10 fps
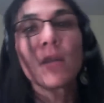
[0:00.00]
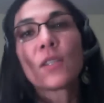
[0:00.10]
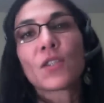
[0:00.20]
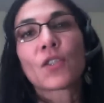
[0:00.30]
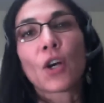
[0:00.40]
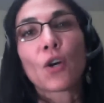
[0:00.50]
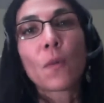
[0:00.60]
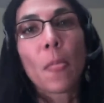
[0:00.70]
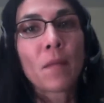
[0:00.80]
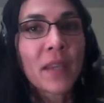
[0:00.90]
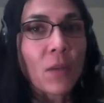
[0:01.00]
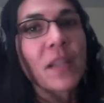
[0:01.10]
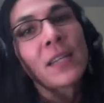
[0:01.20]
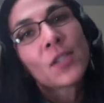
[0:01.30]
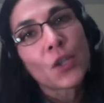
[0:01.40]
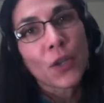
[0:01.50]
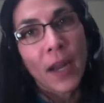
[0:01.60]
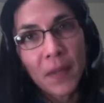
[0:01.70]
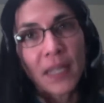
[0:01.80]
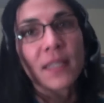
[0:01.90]
So the meal plans are
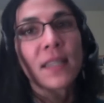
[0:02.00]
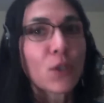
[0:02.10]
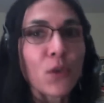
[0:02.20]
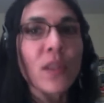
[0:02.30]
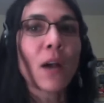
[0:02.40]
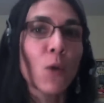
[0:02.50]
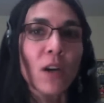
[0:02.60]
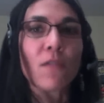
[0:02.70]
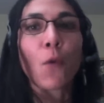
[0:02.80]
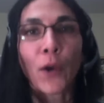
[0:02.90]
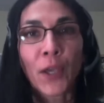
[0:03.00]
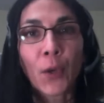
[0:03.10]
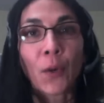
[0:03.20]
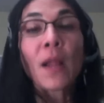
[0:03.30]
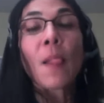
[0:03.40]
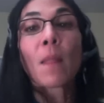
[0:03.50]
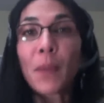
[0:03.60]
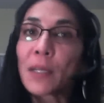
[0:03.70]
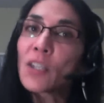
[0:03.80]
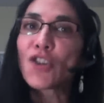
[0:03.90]
great because they do that work for you.
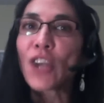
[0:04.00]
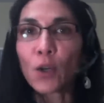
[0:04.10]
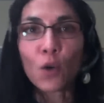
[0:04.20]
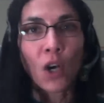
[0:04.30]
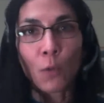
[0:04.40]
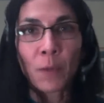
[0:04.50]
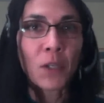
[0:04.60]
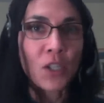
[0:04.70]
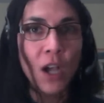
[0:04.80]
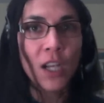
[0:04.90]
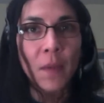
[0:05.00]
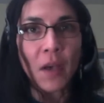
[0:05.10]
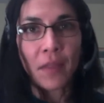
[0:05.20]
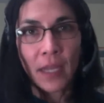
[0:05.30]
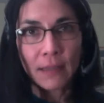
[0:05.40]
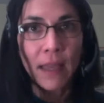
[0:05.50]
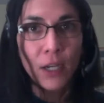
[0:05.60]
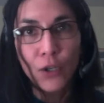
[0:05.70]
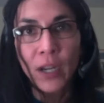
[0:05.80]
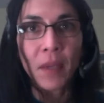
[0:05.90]
But in general, when we're talking about things
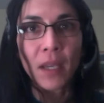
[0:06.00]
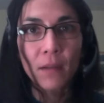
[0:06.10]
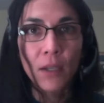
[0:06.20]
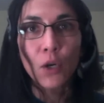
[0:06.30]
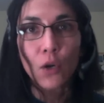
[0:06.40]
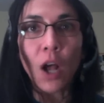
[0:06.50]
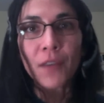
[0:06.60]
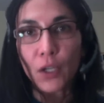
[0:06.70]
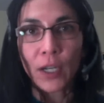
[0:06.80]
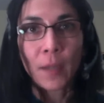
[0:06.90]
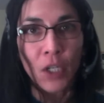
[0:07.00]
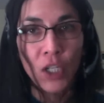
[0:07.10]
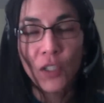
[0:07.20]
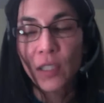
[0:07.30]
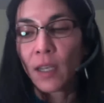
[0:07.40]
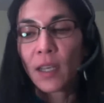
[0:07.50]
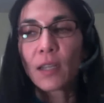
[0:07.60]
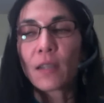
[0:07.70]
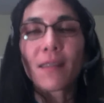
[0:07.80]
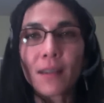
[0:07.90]
like creaming, coffee creamers,
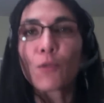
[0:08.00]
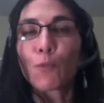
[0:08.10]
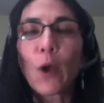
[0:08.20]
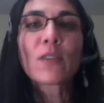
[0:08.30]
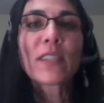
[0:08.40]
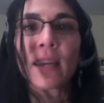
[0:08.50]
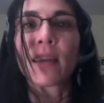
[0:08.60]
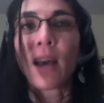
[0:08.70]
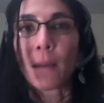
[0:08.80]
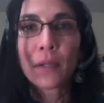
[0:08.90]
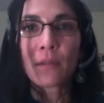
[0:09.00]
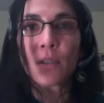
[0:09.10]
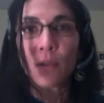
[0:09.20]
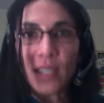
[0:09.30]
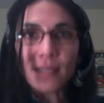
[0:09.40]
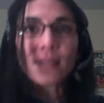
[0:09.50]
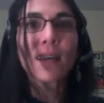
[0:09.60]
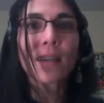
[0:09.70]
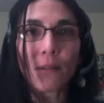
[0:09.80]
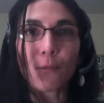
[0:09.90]
rotate it up. Don't get
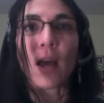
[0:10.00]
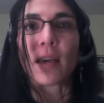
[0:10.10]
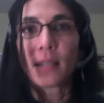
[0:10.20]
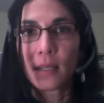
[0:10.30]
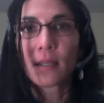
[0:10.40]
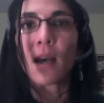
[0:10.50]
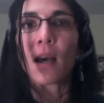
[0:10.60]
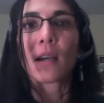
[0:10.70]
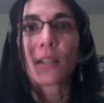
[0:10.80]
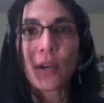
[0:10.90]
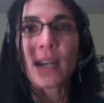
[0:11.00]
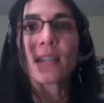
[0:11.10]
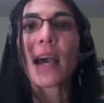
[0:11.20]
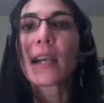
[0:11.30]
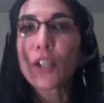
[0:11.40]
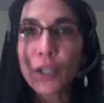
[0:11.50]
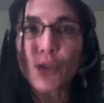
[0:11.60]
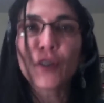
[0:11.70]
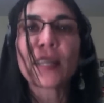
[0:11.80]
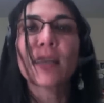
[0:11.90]
stuck in the rut. Try to
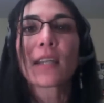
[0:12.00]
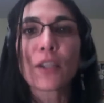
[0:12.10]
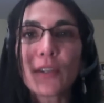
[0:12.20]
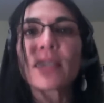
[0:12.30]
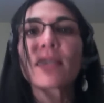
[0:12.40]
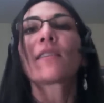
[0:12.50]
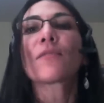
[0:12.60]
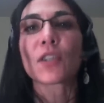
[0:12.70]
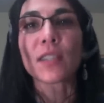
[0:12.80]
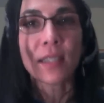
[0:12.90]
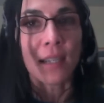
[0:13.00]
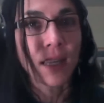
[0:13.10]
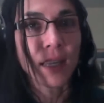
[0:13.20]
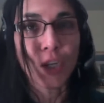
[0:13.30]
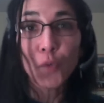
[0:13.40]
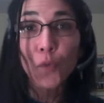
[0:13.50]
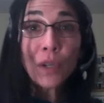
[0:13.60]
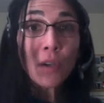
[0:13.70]
increase the diversity, and you